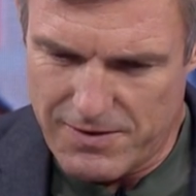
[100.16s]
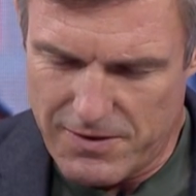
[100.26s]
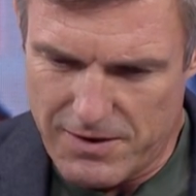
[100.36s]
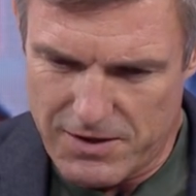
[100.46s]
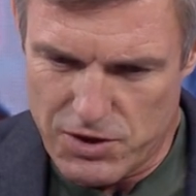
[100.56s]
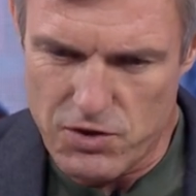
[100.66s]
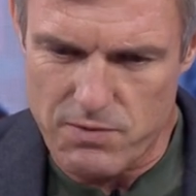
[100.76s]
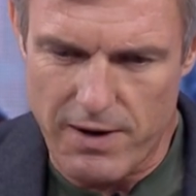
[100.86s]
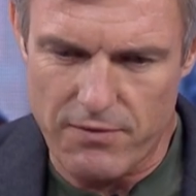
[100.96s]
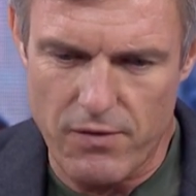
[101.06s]
the huge
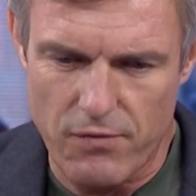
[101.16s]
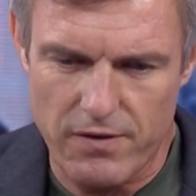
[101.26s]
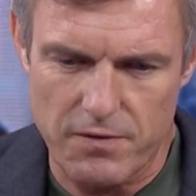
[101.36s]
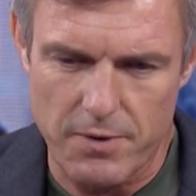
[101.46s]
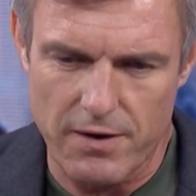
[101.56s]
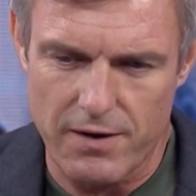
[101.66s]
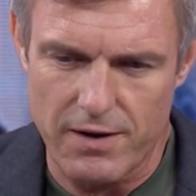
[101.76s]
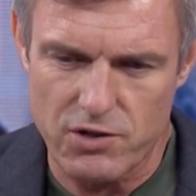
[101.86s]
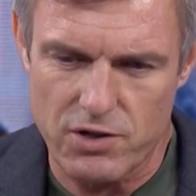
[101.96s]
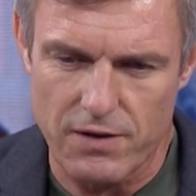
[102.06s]
amount of investment and
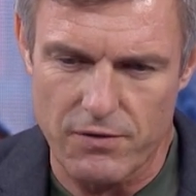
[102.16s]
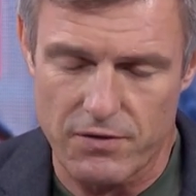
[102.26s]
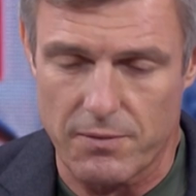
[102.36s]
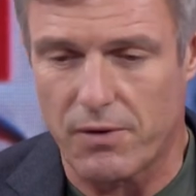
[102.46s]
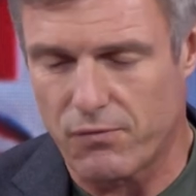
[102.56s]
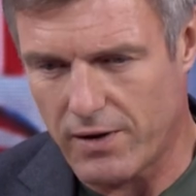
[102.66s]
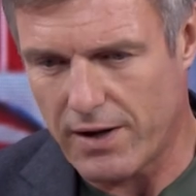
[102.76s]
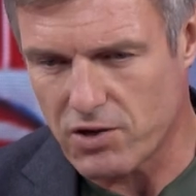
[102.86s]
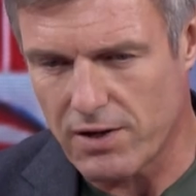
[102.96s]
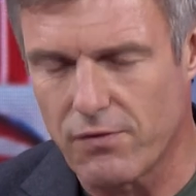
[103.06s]
initiatives, my
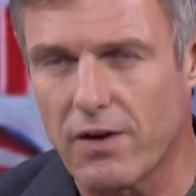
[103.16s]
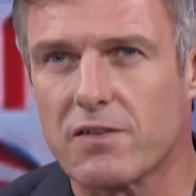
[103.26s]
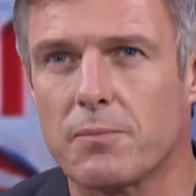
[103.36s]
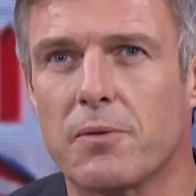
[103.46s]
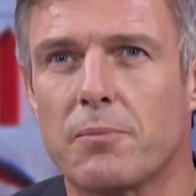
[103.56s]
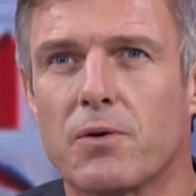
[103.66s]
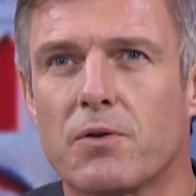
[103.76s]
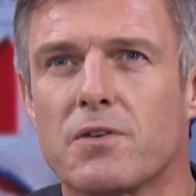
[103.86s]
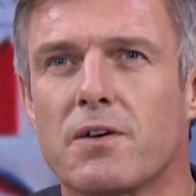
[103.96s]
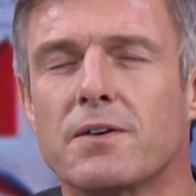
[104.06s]
financial investment, but
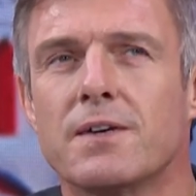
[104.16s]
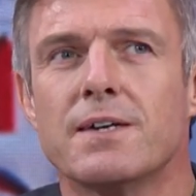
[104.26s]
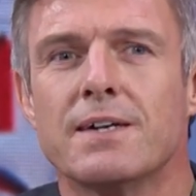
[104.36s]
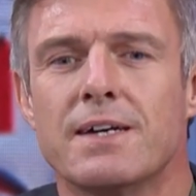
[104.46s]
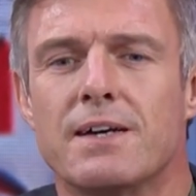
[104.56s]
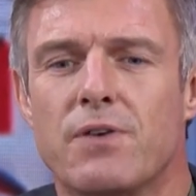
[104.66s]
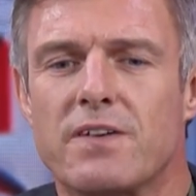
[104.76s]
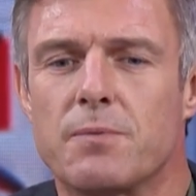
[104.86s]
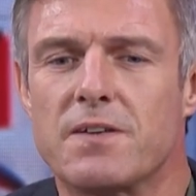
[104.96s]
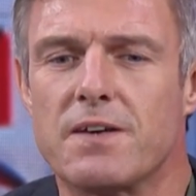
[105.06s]
also
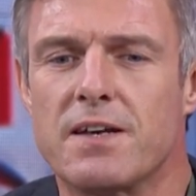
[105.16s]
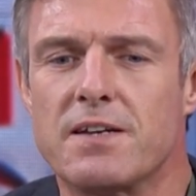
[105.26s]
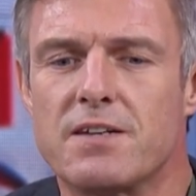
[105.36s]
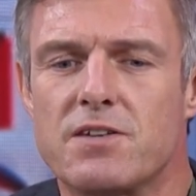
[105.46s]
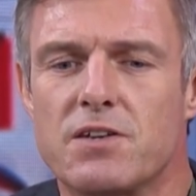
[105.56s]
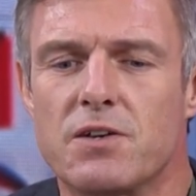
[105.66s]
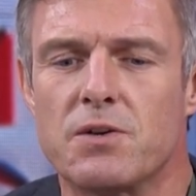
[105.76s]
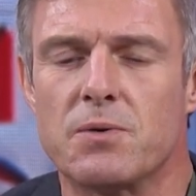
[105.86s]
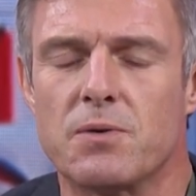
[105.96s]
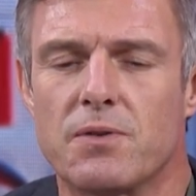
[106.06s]
investments
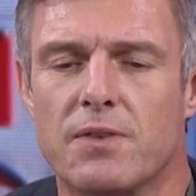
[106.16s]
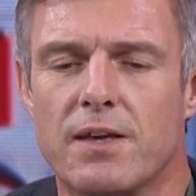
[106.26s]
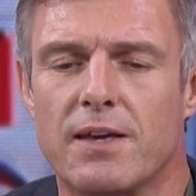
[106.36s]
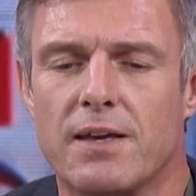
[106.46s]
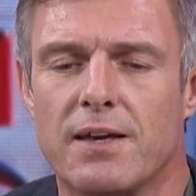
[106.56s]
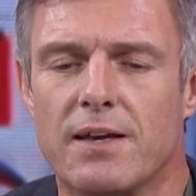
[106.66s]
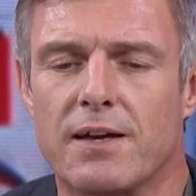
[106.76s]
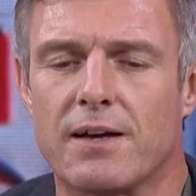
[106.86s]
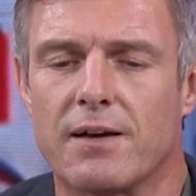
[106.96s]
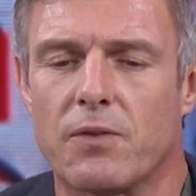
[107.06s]
into the
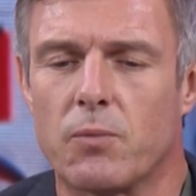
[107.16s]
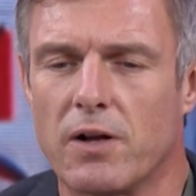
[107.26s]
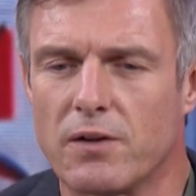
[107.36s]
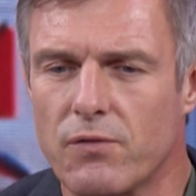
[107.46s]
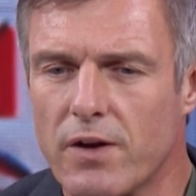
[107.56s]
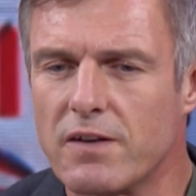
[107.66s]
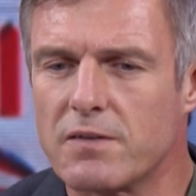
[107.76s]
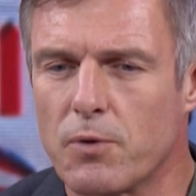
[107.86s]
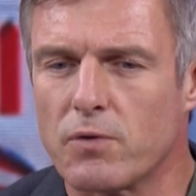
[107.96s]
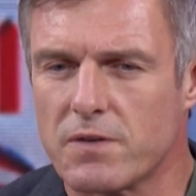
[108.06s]
world of
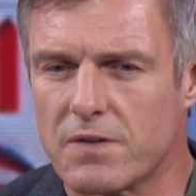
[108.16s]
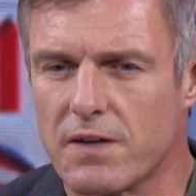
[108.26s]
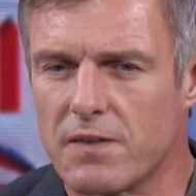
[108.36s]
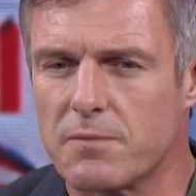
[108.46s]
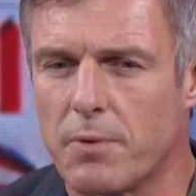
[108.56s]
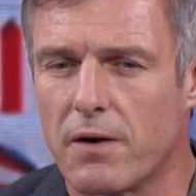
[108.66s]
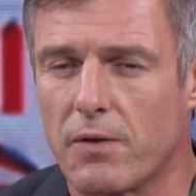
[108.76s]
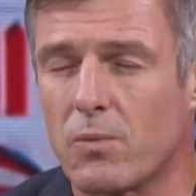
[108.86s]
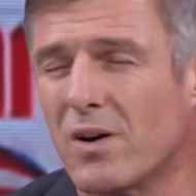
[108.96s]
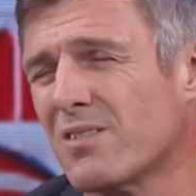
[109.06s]
esports has seen this part of the
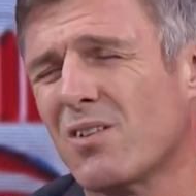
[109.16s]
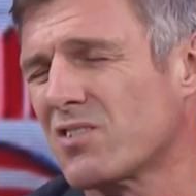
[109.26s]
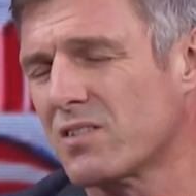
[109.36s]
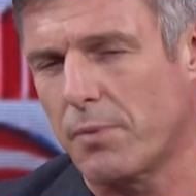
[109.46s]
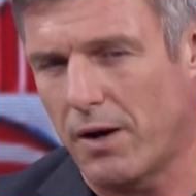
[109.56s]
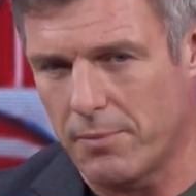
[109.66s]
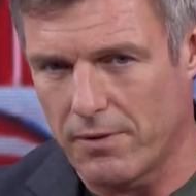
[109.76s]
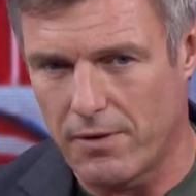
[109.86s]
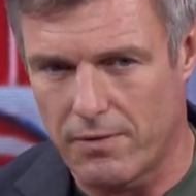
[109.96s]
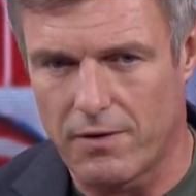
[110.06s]
world, not just Dubai,
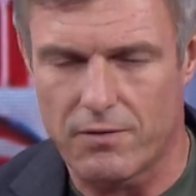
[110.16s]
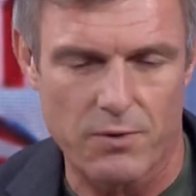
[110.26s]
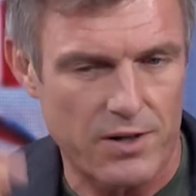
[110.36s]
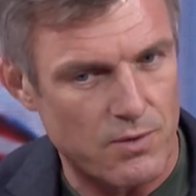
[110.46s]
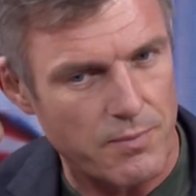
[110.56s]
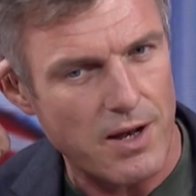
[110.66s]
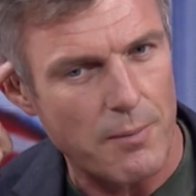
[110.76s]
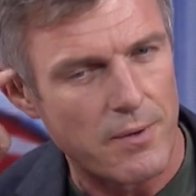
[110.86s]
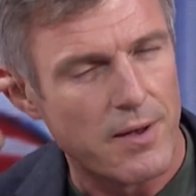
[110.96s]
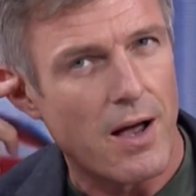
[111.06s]
but this region,
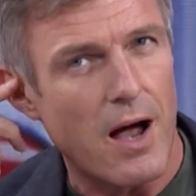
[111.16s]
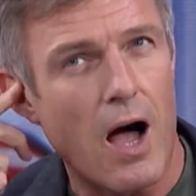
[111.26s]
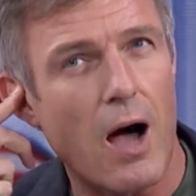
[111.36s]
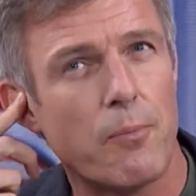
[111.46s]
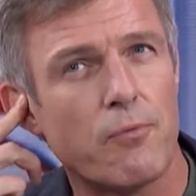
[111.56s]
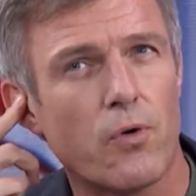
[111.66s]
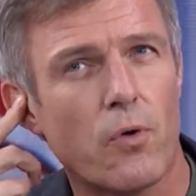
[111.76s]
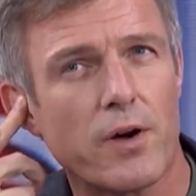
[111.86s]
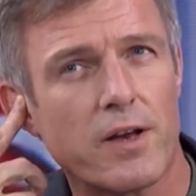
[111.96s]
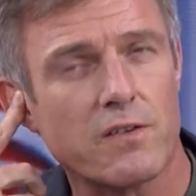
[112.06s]
become a hub
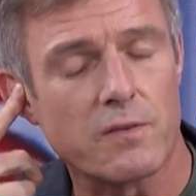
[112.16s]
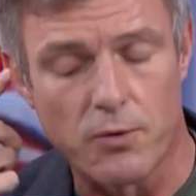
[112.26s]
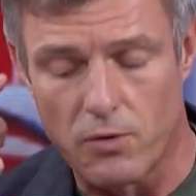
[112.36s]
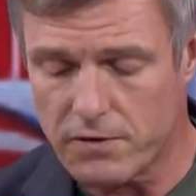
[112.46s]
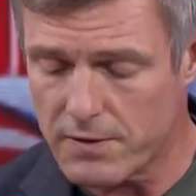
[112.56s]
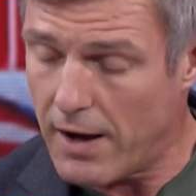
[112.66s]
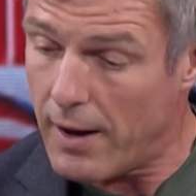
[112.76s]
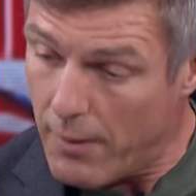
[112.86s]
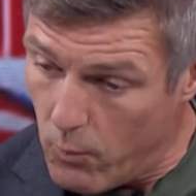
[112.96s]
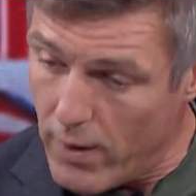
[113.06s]
for esports.
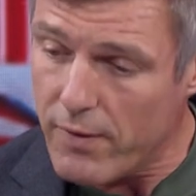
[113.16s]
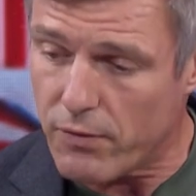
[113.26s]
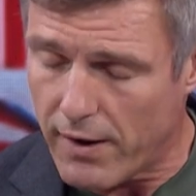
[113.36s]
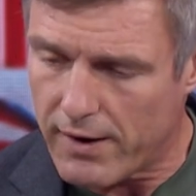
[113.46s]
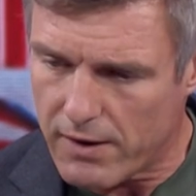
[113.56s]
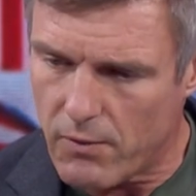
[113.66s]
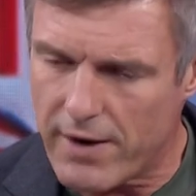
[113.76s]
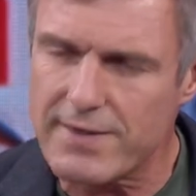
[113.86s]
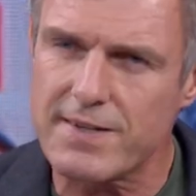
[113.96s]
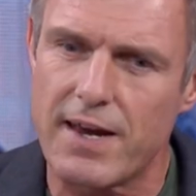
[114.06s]
And with that, you're
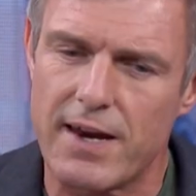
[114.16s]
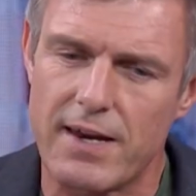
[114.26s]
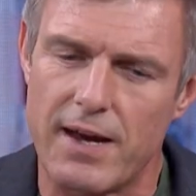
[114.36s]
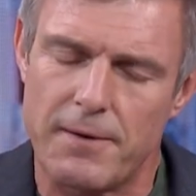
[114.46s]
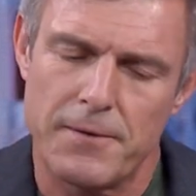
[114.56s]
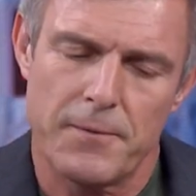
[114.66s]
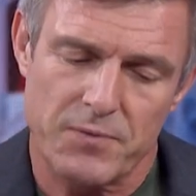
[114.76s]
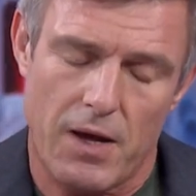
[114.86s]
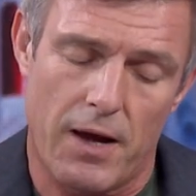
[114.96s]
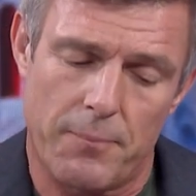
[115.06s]
right to say,
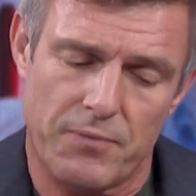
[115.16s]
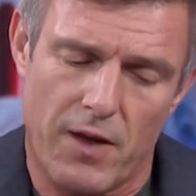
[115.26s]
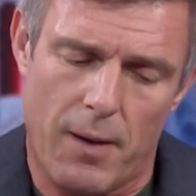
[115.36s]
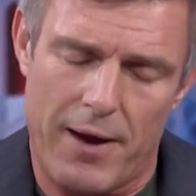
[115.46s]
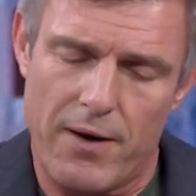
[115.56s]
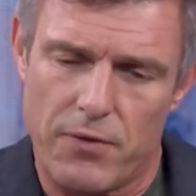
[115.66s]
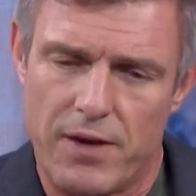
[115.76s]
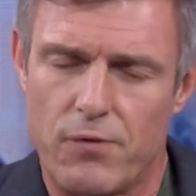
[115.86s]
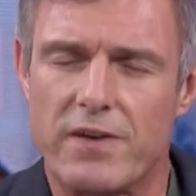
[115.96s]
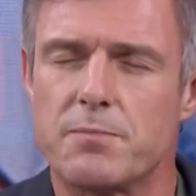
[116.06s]
about the
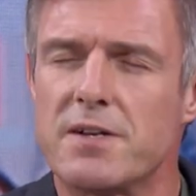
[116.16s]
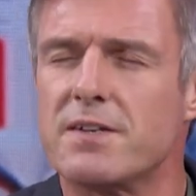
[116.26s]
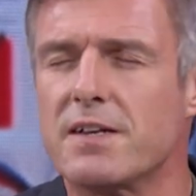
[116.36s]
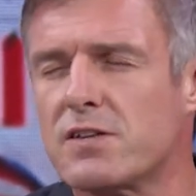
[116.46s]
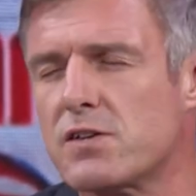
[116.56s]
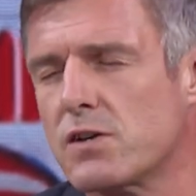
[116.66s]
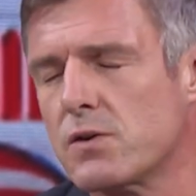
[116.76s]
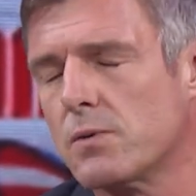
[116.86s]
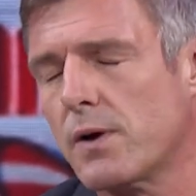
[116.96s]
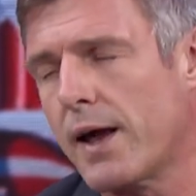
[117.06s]
investment
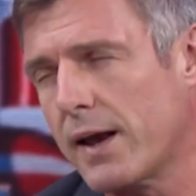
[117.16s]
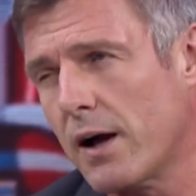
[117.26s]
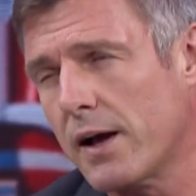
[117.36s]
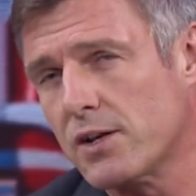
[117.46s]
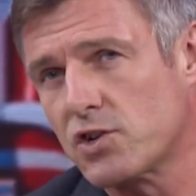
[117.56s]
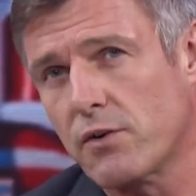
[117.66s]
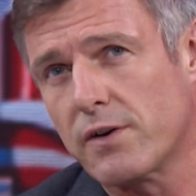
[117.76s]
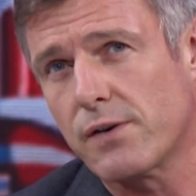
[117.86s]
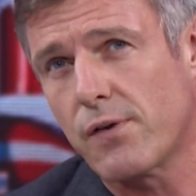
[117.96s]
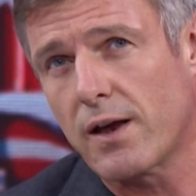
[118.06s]
into AI and
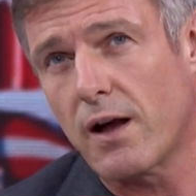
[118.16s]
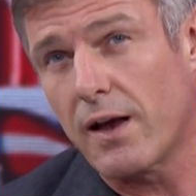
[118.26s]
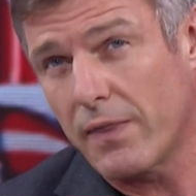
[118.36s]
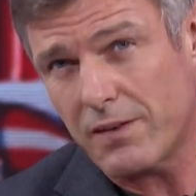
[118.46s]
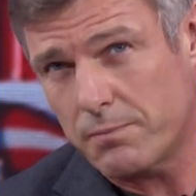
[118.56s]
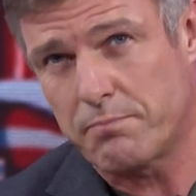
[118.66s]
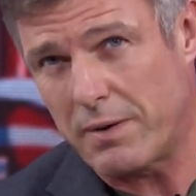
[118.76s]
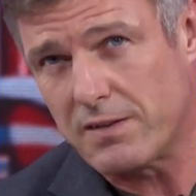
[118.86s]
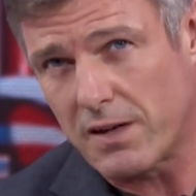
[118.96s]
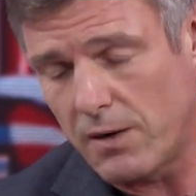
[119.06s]
generative AI. And that's
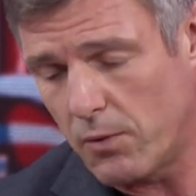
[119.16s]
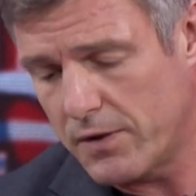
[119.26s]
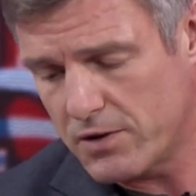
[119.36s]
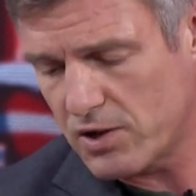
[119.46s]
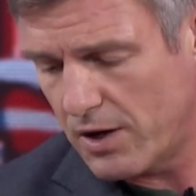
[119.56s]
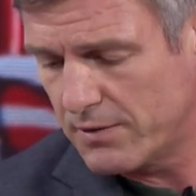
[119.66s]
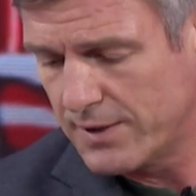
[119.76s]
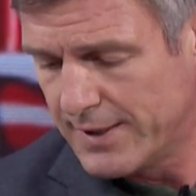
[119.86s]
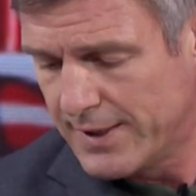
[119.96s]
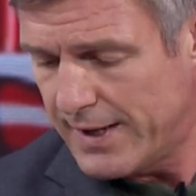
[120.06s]
basically what this show
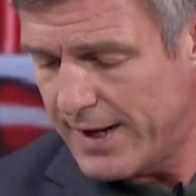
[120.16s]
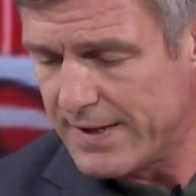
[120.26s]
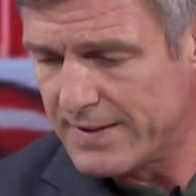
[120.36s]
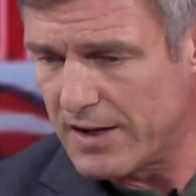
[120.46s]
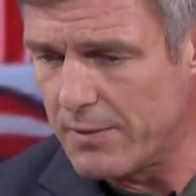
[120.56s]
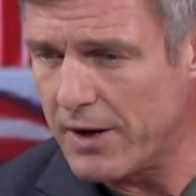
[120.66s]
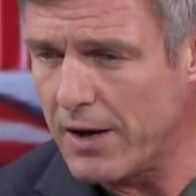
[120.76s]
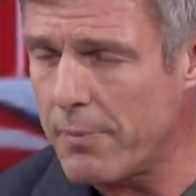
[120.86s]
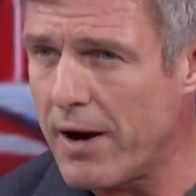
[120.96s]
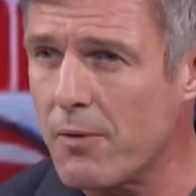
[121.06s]
is going to be
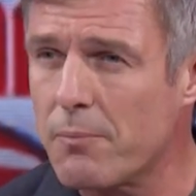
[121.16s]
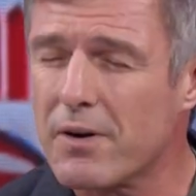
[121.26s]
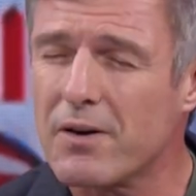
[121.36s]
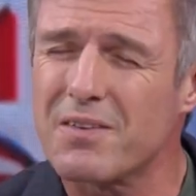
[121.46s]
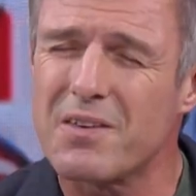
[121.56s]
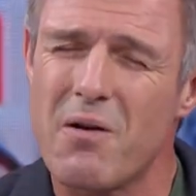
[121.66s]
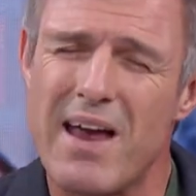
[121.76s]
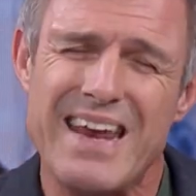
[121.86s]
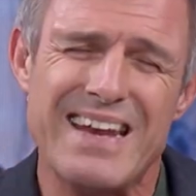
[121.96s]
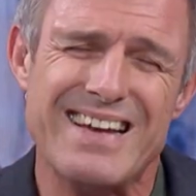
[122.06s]
about, because there
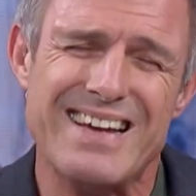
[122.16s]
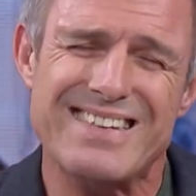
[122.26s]
ain't a